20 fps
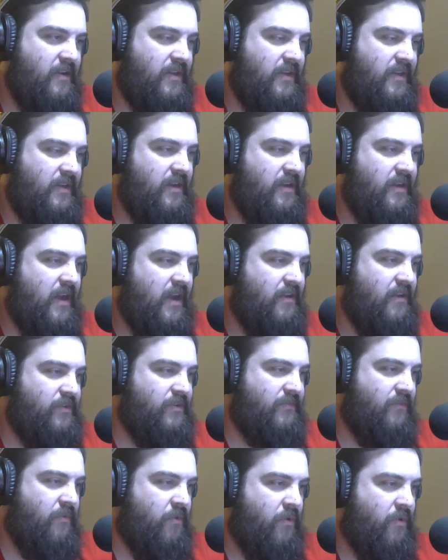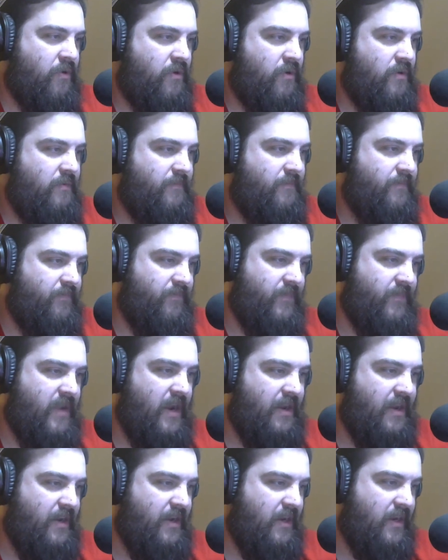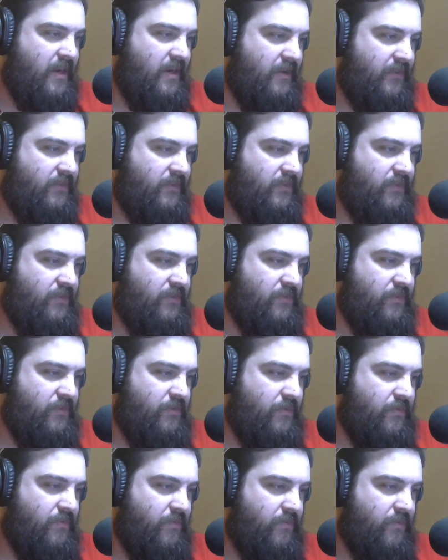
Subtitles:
allows for IDEs to